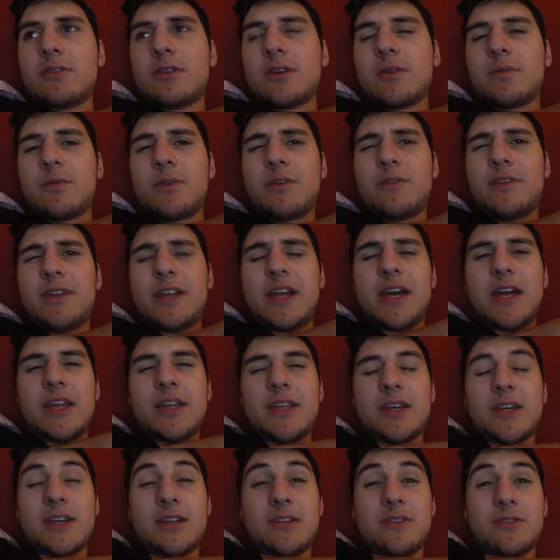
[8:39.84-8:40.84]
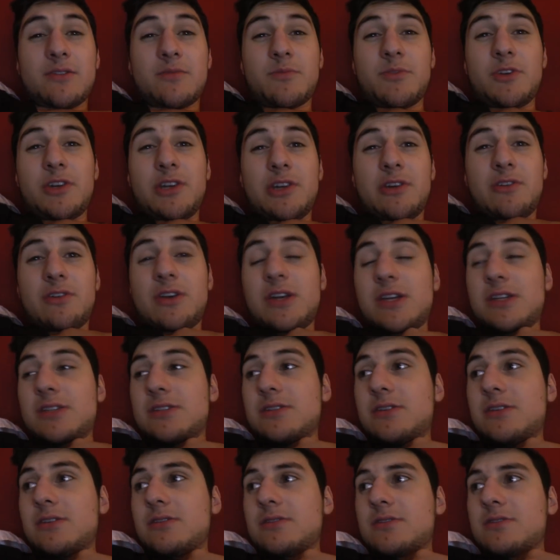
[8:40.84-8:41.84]
Like when we land there, it looked pretty
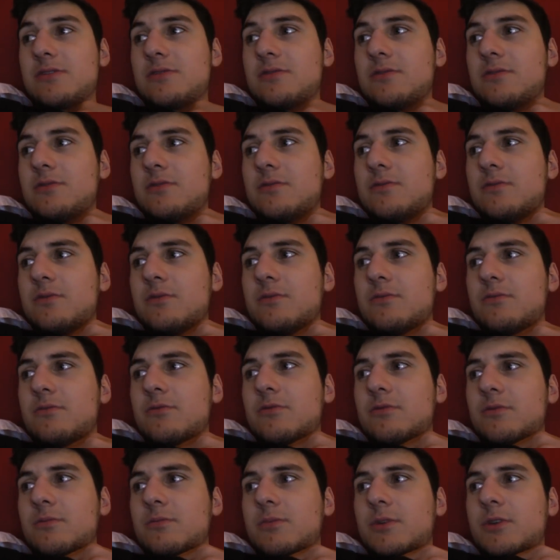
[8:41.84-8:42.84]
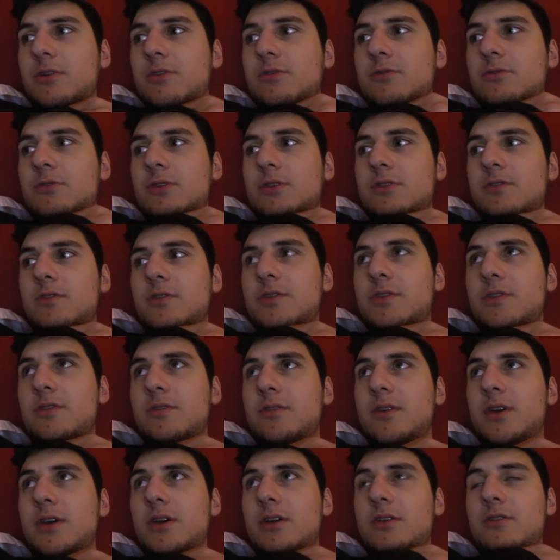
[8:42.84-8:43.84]
crazy, so it would be cool to,
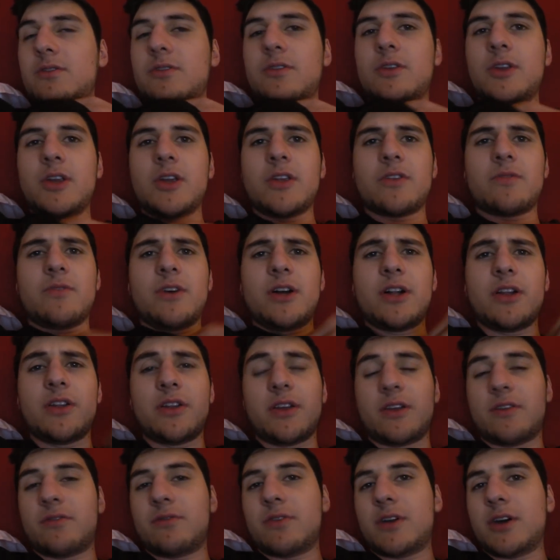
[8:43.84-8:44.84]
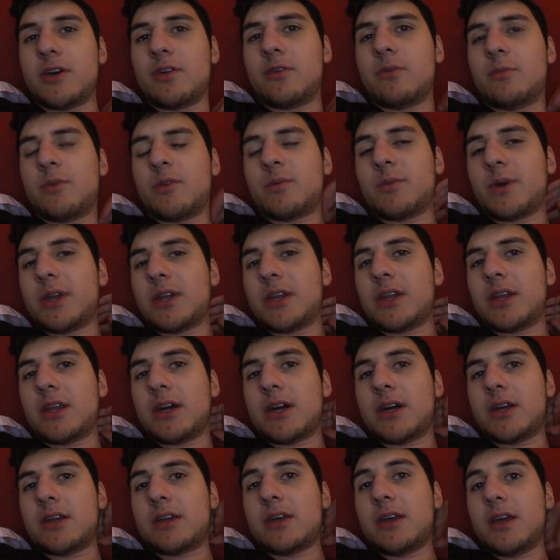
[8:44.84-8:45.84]
uh, to see that as well, and then fly home on Monday
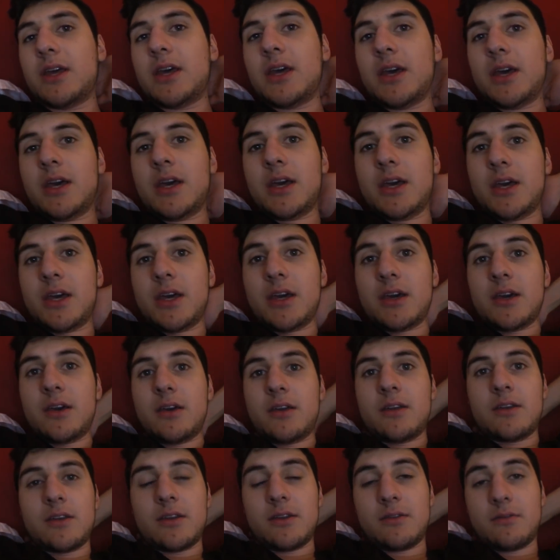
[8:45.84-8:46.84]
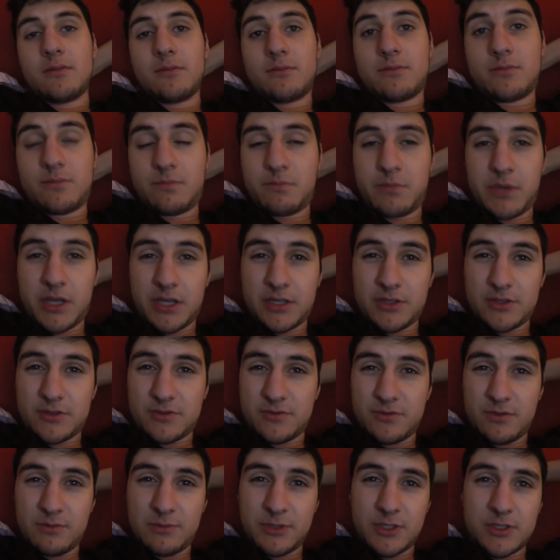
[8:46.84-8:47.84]
night, and then back to
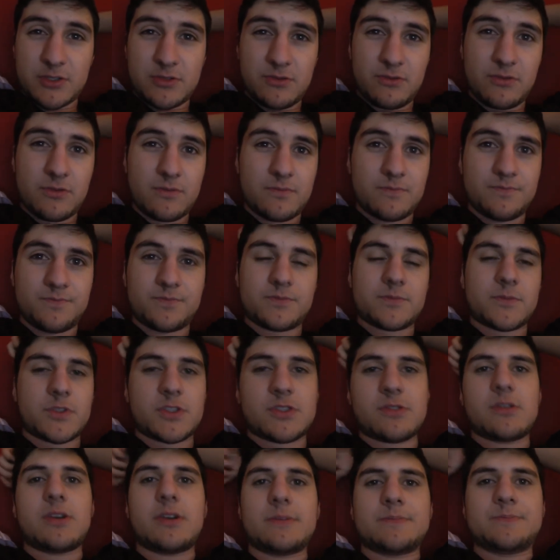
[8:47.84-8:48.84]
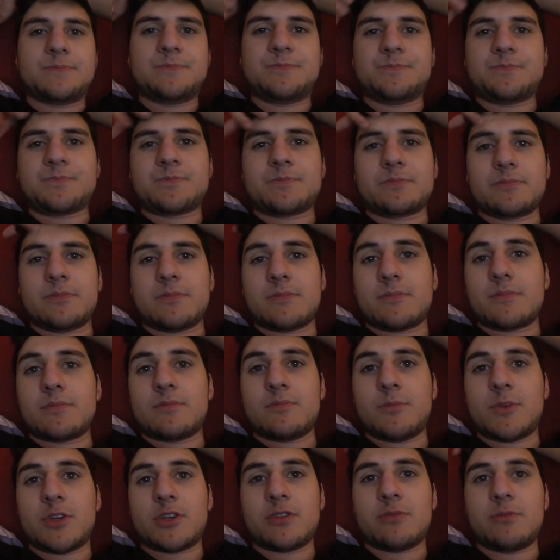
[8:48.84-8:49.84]
streaming soon. So yeah,
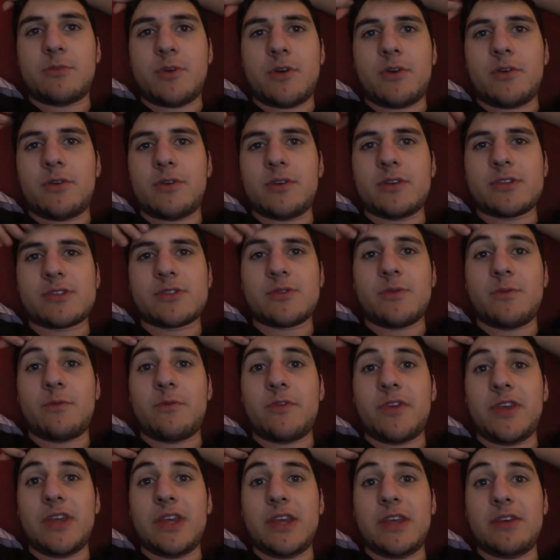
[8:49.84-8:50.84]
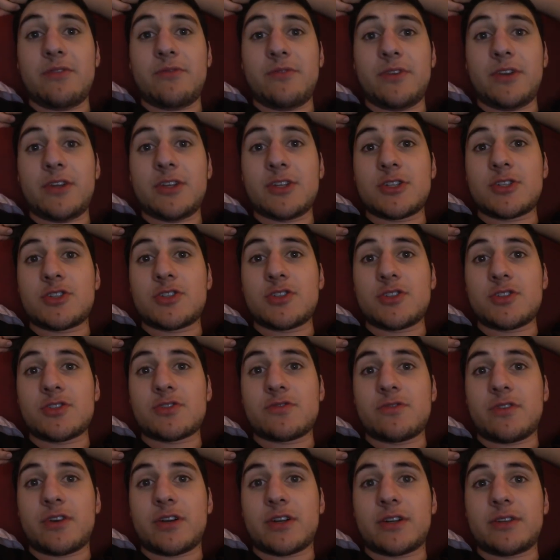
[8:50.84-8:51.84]
more tomorrow, let's hope we finish
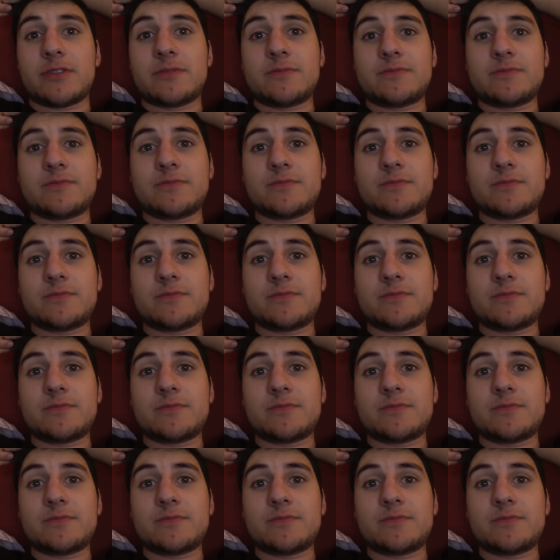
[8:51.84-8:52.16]
strong.